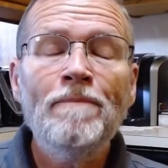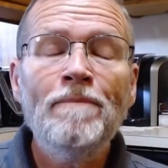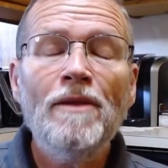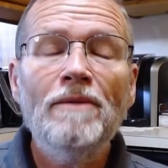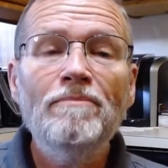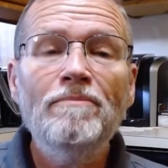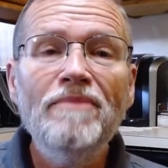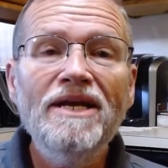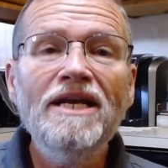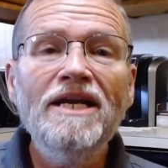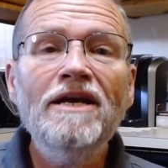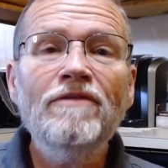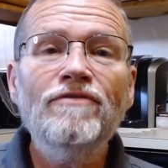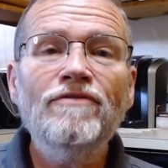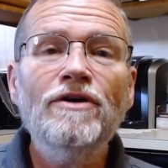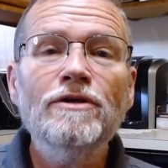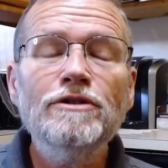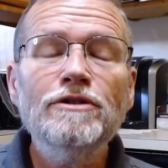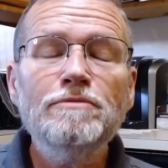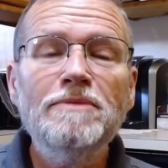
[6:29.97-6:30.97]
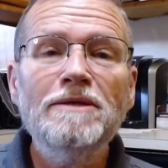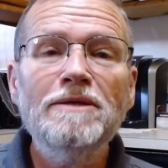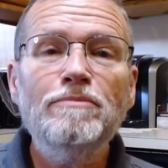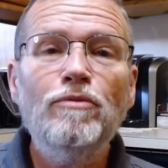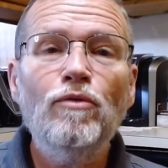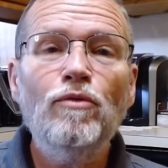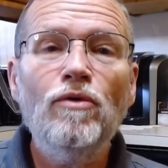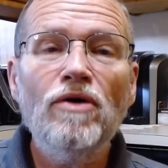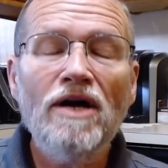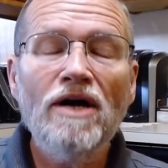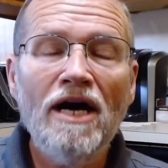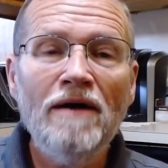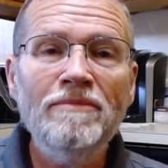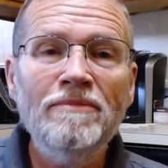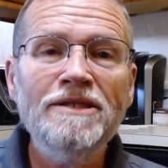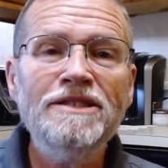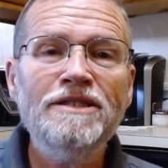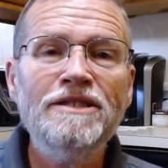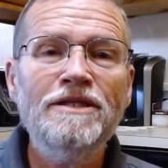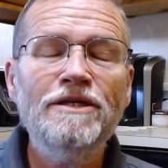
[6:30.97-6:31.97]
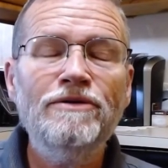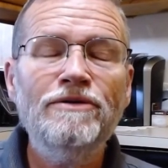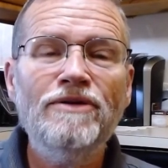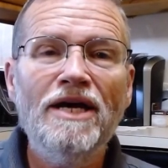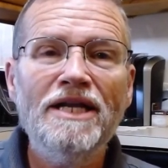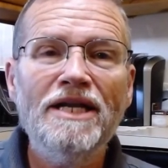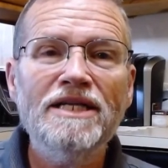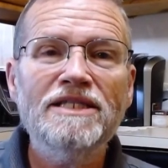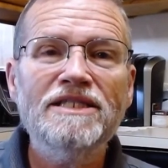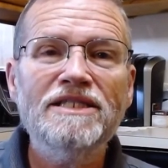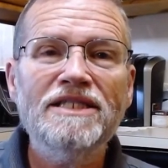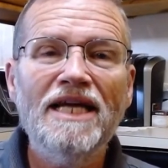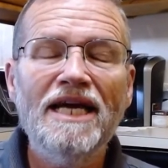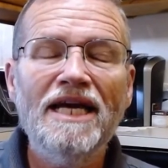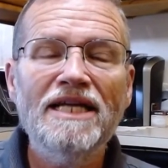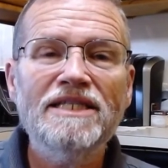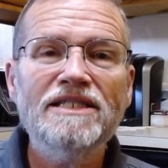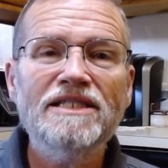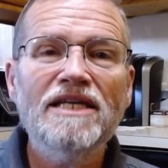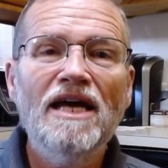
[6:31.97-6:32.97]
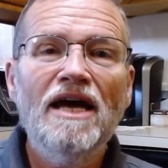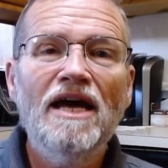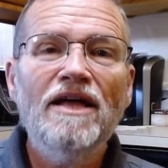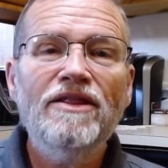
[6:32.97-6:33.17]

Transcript: many of those people will come into the United States.